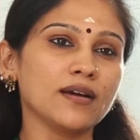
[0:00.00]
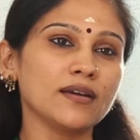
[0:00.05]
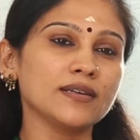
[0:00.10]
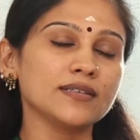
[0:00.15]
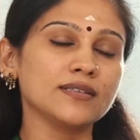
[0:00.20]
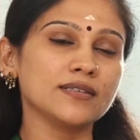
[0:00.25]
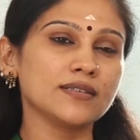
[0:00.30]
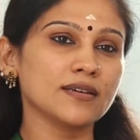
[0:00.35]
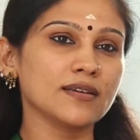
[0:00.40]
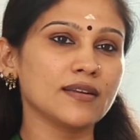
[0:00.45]
are
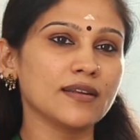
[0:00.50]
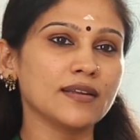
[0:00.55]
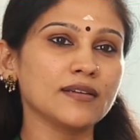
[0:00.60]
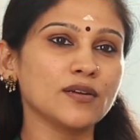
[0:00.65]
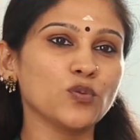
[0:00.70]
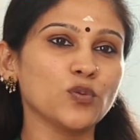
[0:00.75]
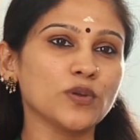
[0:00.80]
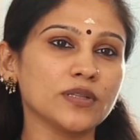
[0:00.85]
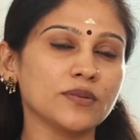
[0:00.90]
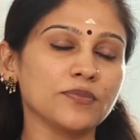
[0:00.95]

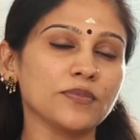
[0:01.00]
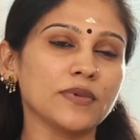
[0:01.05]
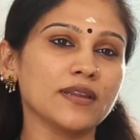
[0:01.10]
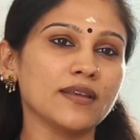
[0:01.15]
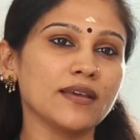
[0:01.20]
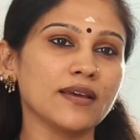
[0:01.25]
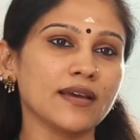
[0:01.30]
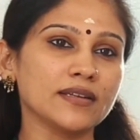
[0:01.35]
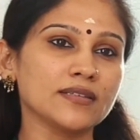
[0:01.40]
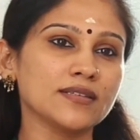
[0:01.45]
integrated with
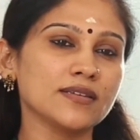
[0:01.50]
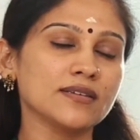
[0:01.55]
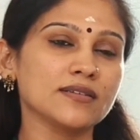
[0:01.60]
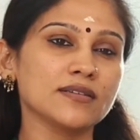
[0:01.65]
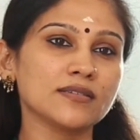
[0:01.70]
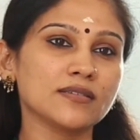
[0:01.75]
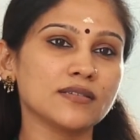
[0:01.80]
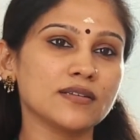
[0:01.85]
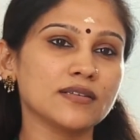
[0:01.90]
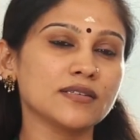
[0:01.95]
many IT
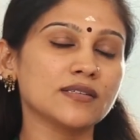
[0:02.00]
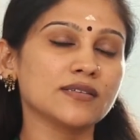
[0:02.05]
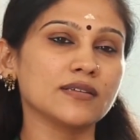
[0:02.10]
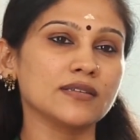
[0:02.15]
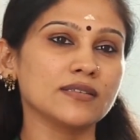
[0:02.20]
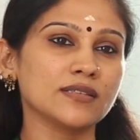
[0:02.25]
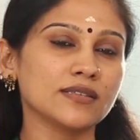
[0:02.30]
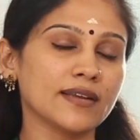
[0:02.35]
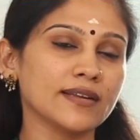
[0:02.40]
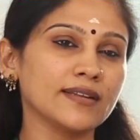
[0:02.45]
industries
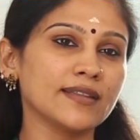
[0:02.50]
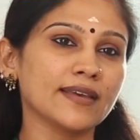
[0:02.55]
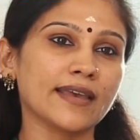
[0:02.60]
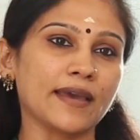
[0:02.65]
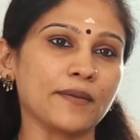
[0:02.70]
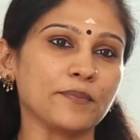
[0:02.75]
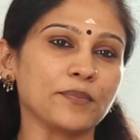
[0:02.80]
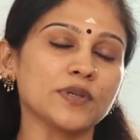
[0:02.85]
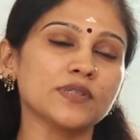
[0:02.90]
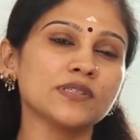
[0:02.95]
inside the
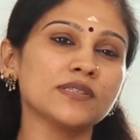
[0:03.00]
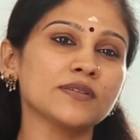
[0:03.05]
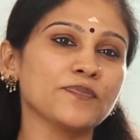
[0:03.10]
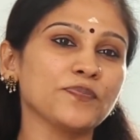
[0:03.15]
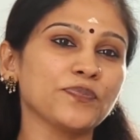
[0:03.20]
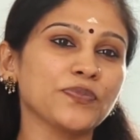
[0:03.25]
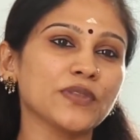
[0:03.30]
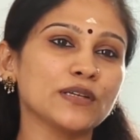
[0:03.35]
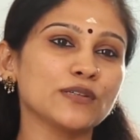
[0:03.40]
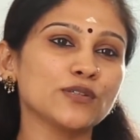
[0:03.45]
campus.
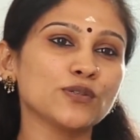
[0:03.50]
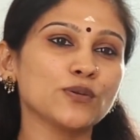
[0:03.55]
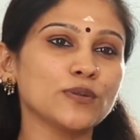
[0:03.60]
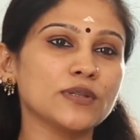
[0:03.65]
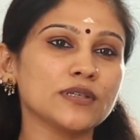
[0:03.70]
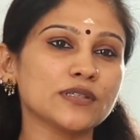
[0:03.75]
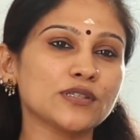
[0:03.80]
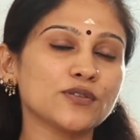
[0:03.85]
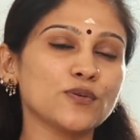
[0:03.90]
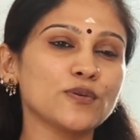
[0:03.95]
So
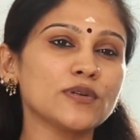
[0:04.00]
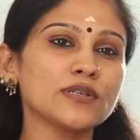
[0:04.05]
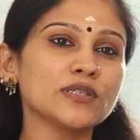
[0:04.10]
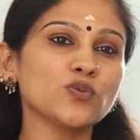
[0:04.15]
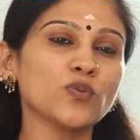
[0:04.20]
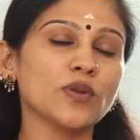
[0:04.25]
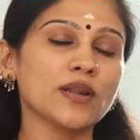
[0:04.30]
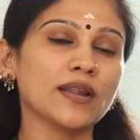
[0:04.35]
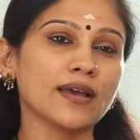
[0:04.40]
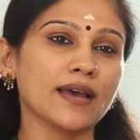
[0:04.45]
the
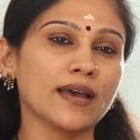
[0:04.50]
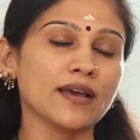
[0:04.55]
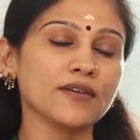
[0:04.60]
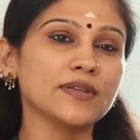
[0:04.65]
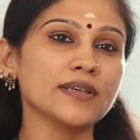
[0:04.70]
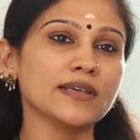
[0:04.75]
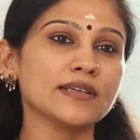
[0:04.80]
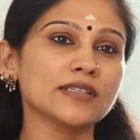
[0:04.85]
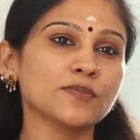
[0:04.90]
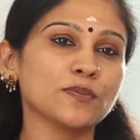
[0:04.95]
students will have
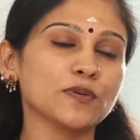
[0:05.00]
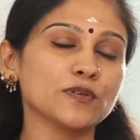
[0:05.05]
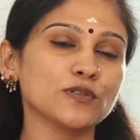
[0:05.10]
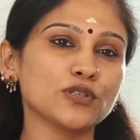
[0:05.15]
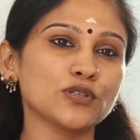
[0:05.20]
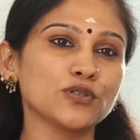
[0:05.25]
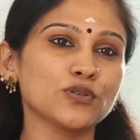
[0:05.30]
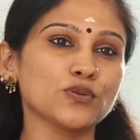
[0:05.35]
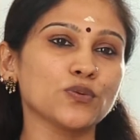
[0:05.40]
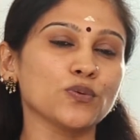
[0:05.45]
the
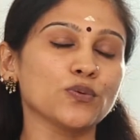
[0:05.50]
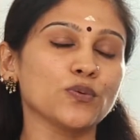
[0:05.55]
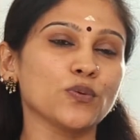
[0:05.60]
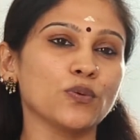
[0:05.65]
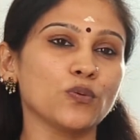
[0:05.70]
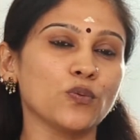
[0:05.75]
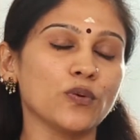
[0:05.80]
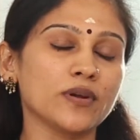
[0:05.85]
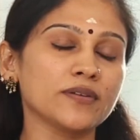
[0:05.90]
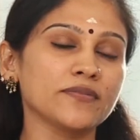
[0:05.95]
exposure to
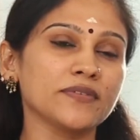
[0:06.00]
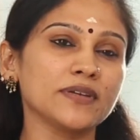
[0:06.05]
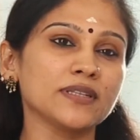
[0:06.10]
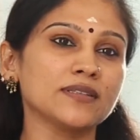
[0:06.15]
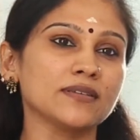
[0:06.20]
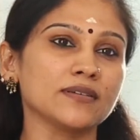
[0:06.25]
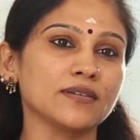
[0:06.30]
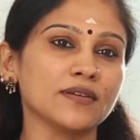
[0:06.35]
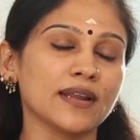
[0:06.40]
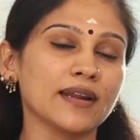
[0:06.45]
work
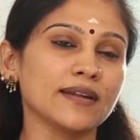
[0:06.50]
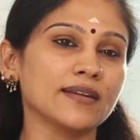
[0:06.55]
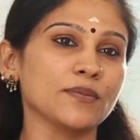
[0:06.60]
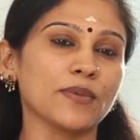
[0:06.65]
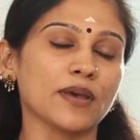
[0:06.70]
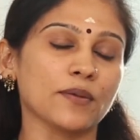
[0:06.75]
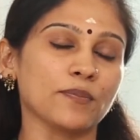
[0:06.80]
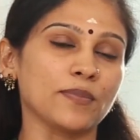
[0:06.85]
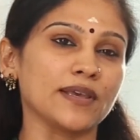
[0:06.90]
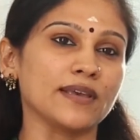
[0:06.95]
with the
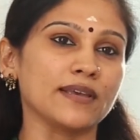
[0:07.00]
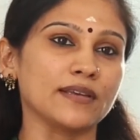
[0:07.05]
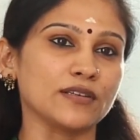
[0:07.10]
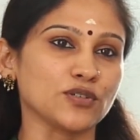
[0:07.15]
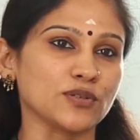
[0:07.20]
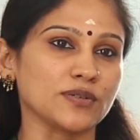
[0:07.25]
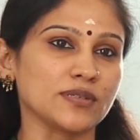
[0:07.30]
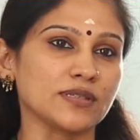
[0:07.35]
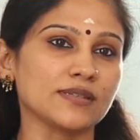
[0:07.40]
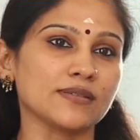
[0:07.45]
real-time
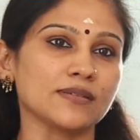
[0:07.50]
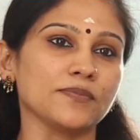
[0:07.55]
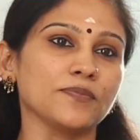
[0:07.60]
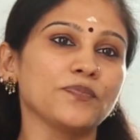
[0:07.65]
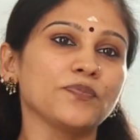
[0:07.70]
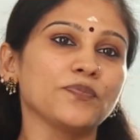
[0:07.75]
applications.